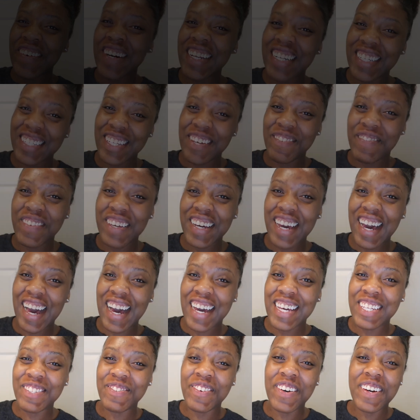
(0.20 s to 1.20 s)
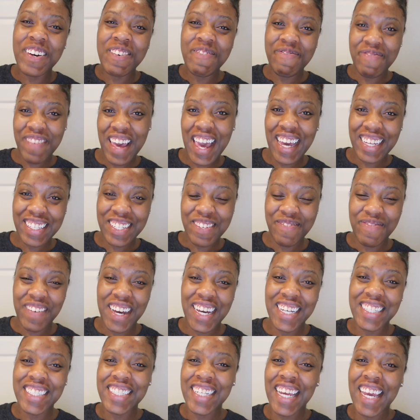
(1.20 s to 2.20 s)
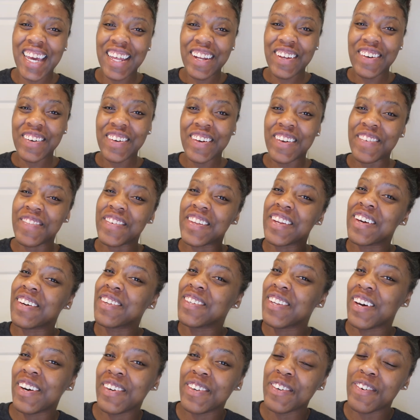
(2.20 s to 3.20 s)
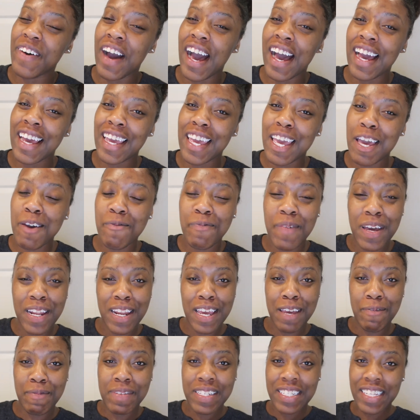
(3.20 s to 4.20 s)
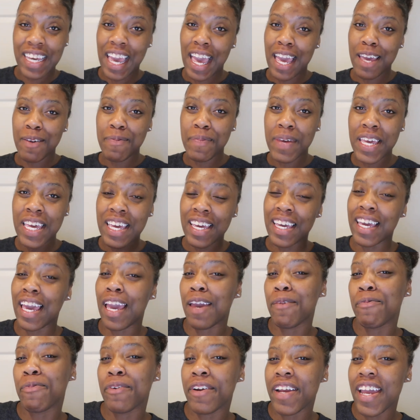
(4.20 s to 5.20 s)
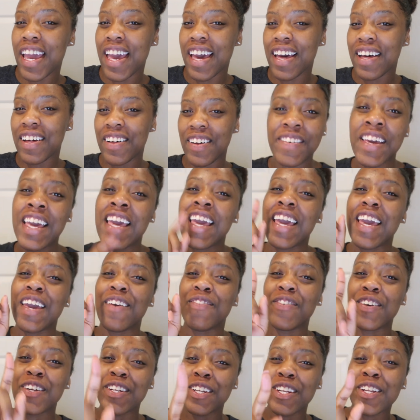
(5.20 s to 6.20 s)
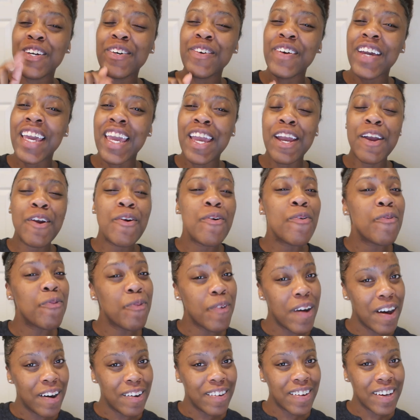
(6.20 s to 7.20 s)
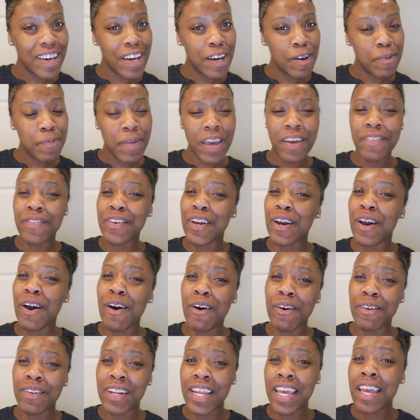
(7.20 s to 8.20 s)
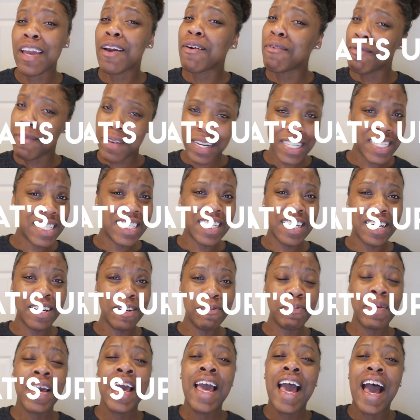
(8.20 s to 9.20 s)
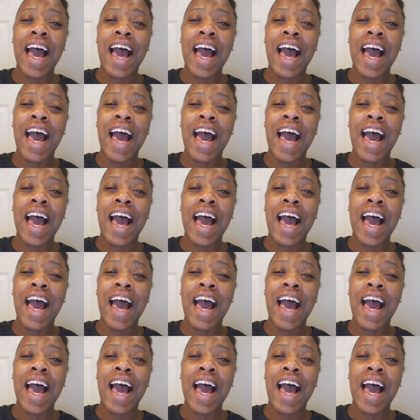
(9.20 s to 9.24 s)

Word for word: What is up you guys? Welcome back to my channel. If you don't know who I am, my name is Gaby, Gabrielle. If you're new here, welcome. If you're an oldie, what's up?